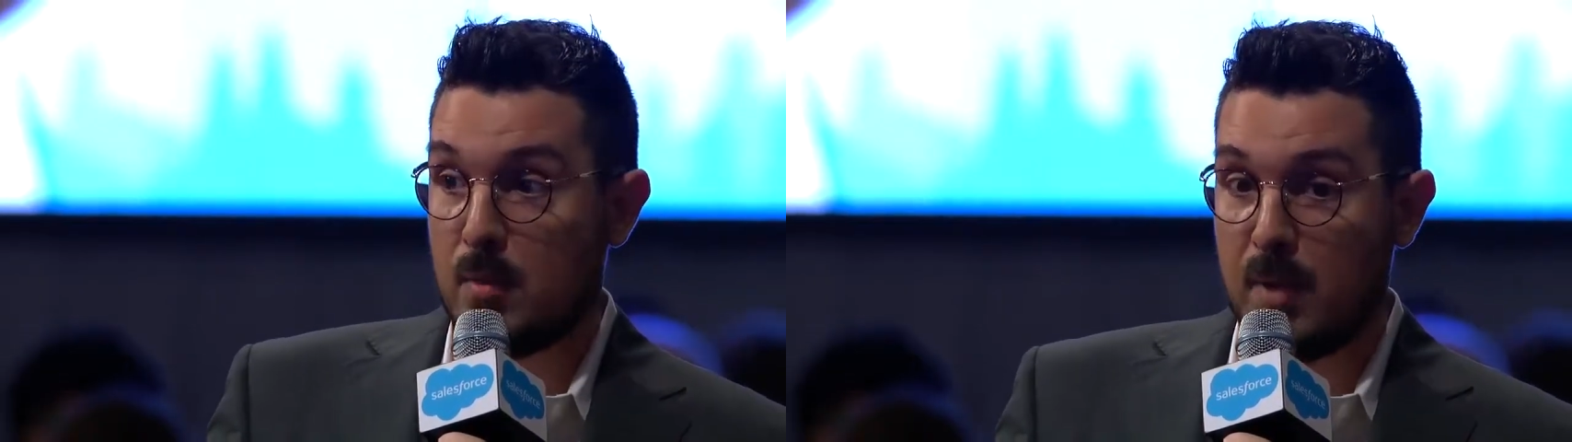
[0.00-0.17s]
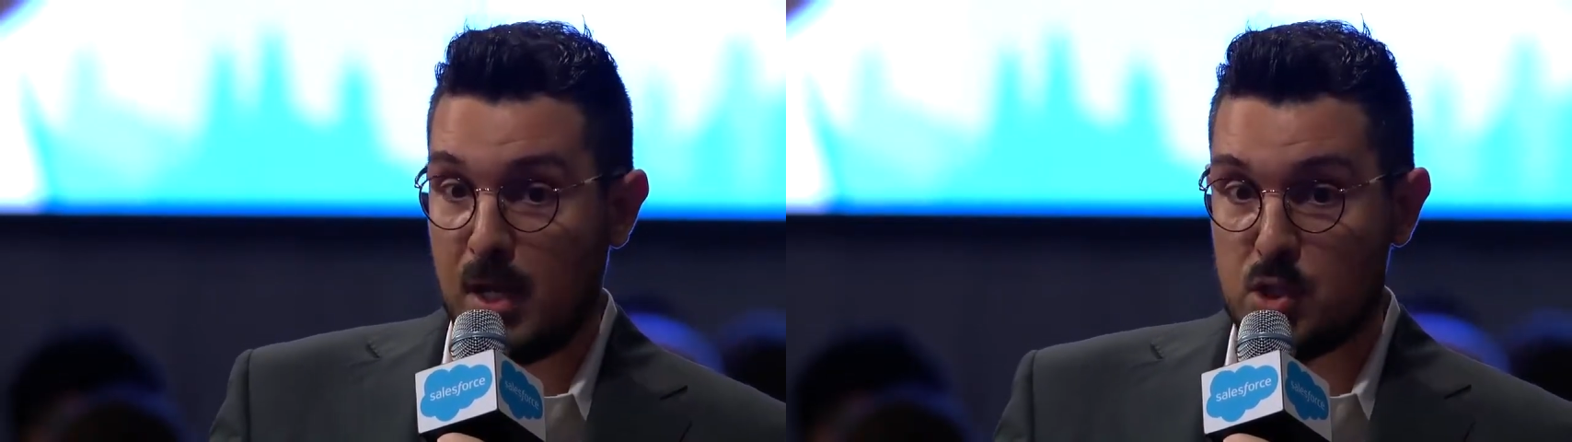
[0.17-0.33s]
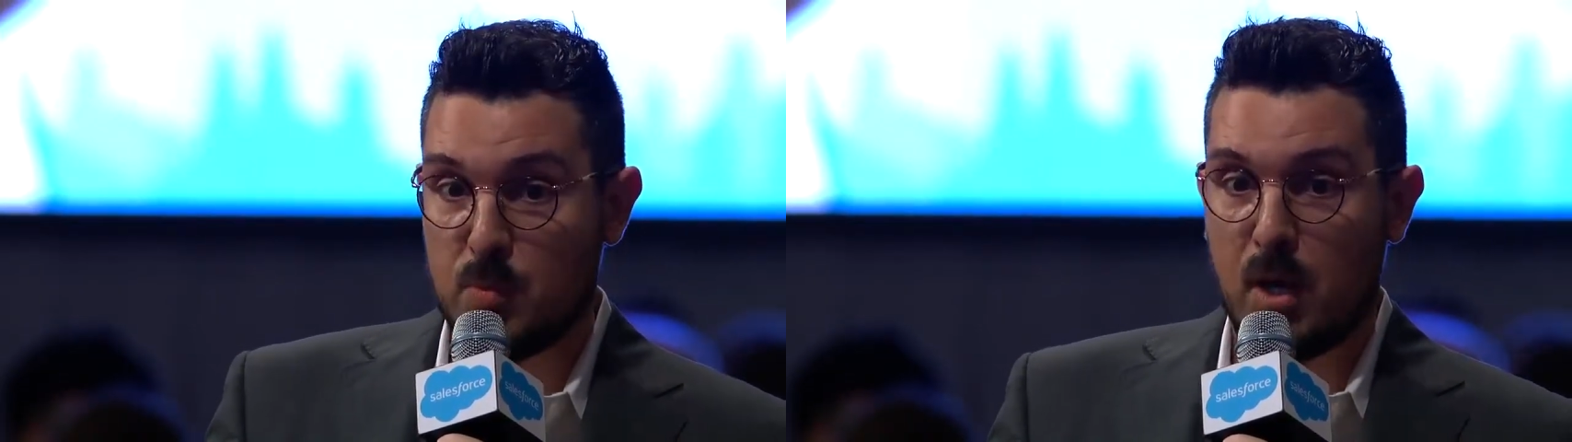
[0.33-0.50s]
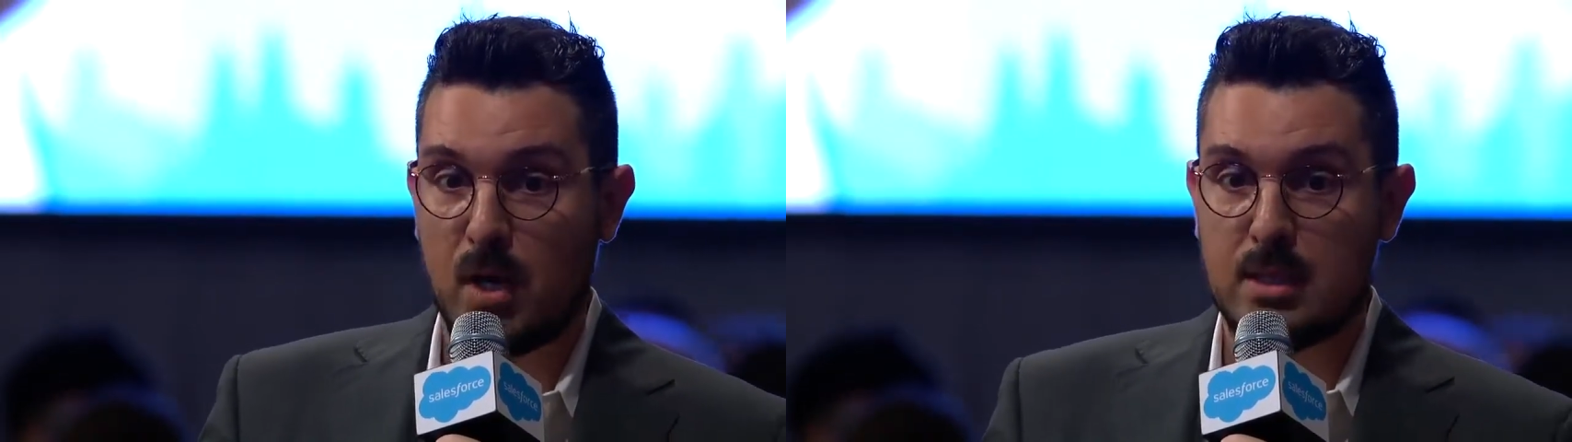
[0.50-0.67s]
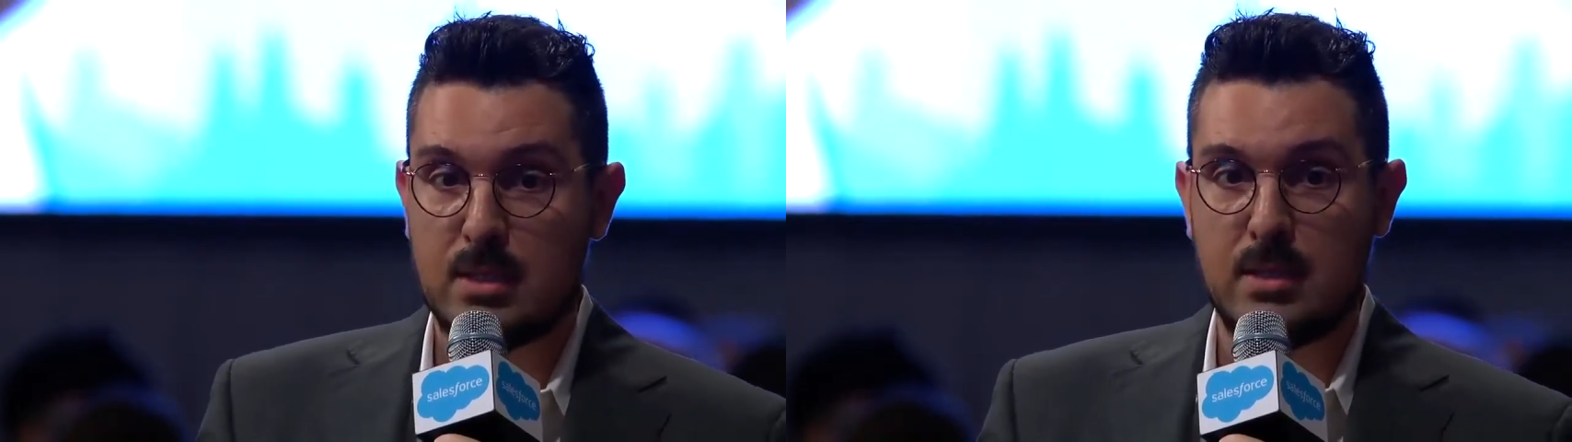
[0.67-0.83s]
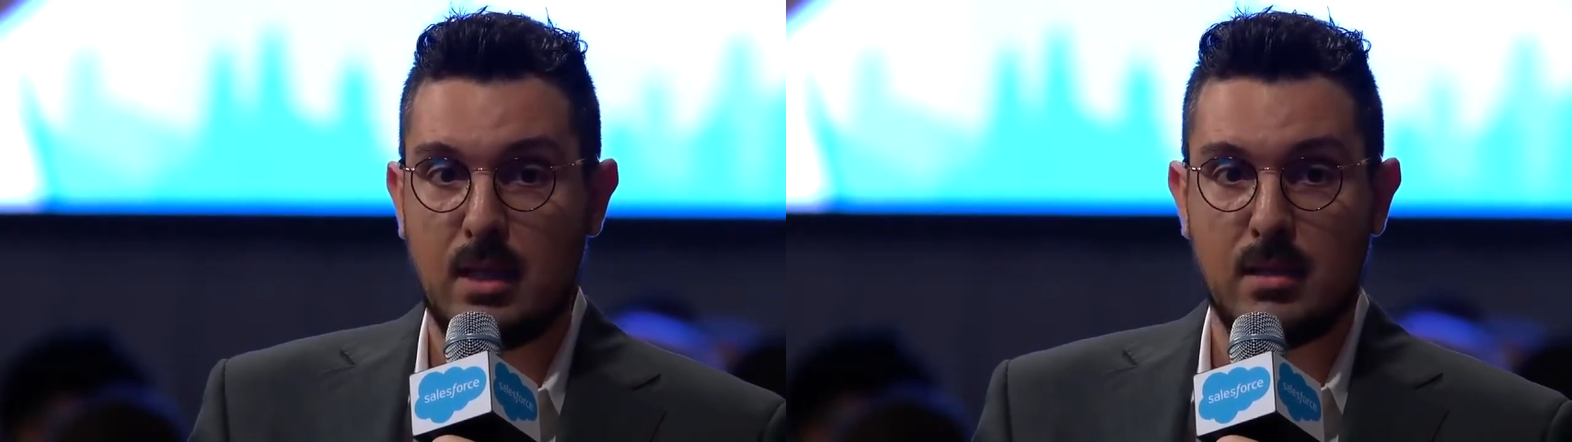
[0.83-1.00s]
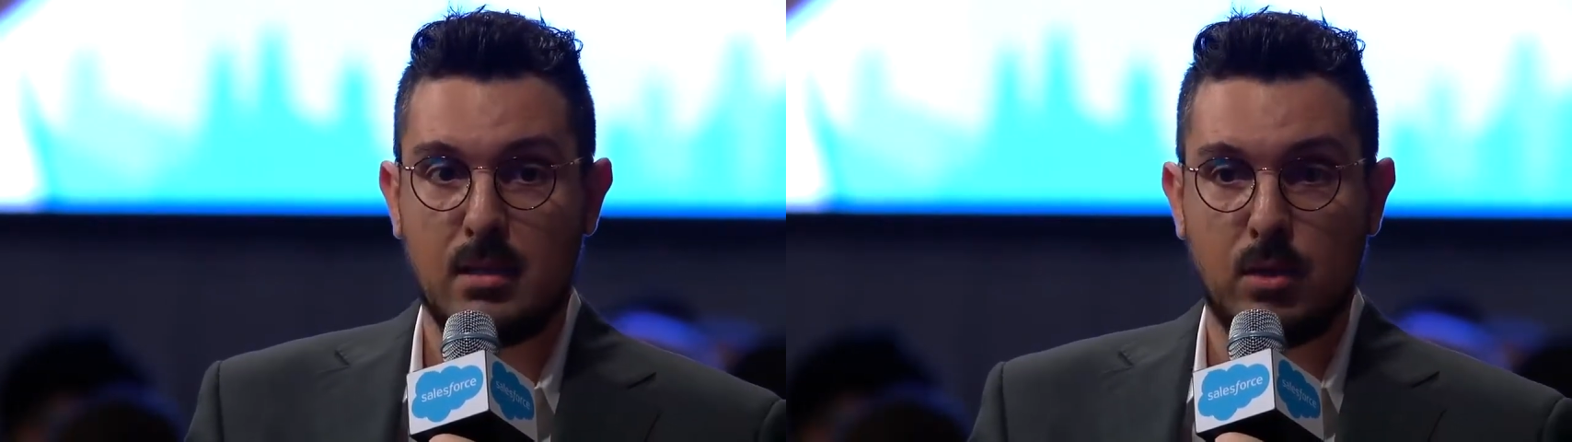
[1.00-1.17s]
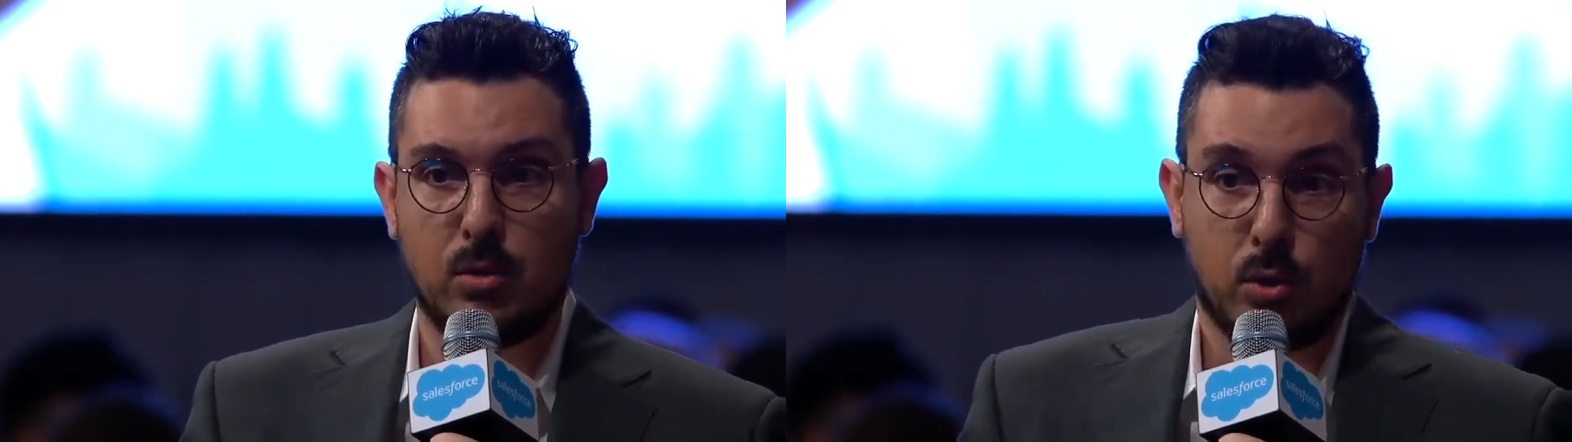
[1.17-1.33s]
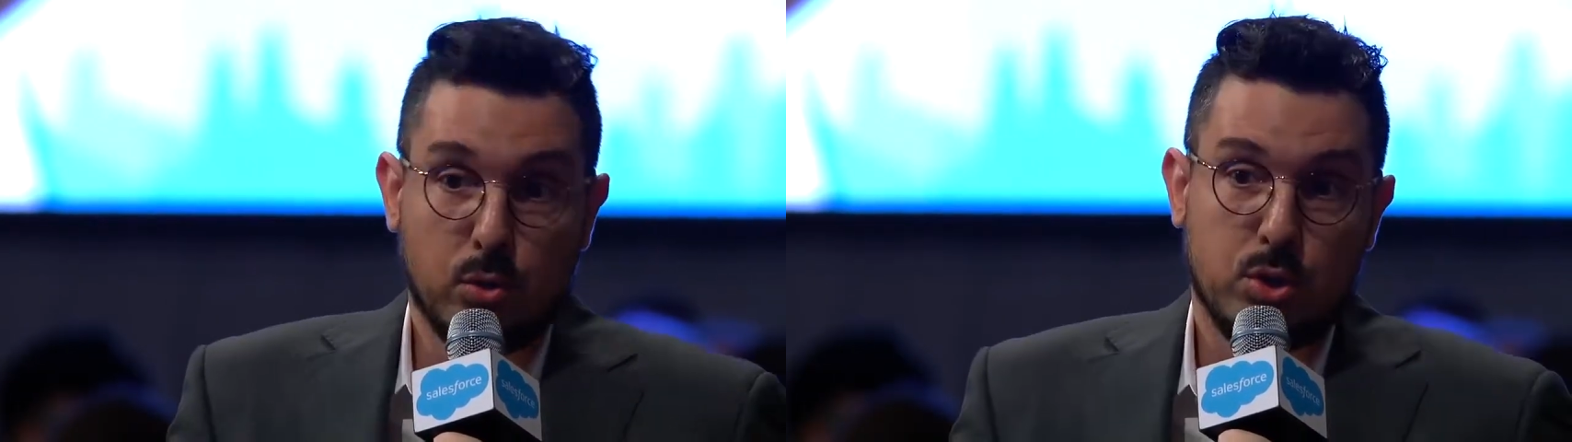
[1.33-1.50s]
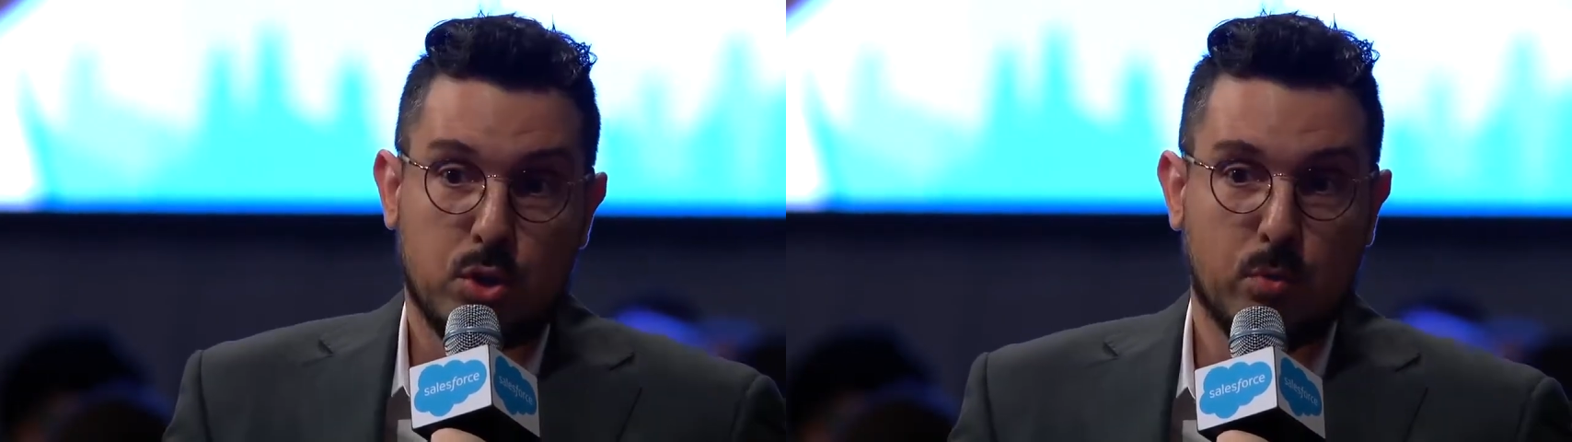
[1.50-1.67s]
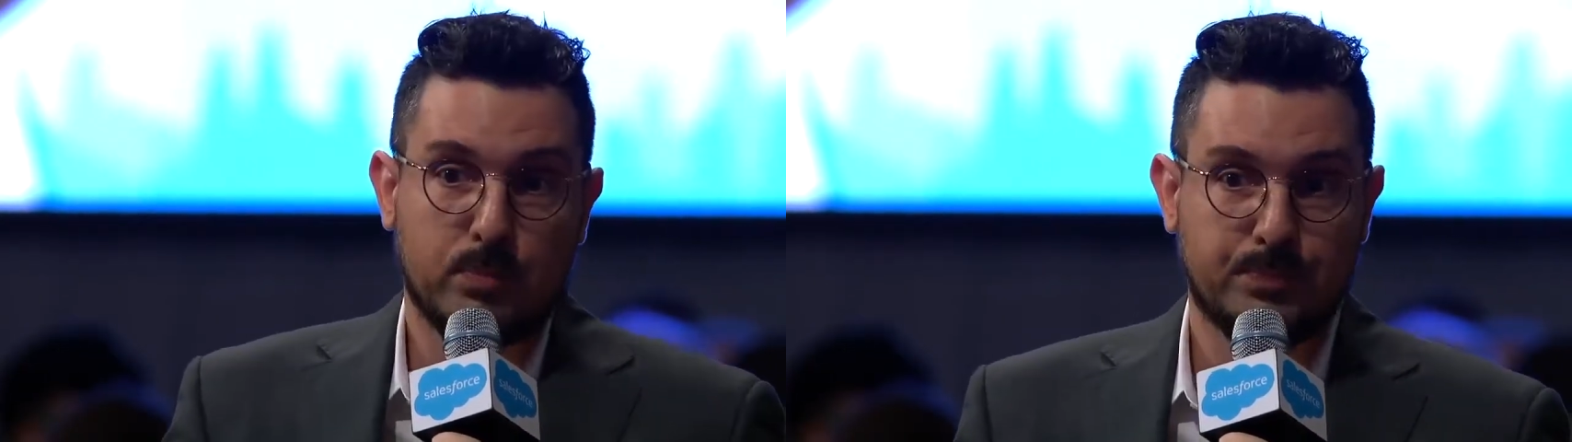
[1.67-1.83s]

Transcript: benchmarks that you used to.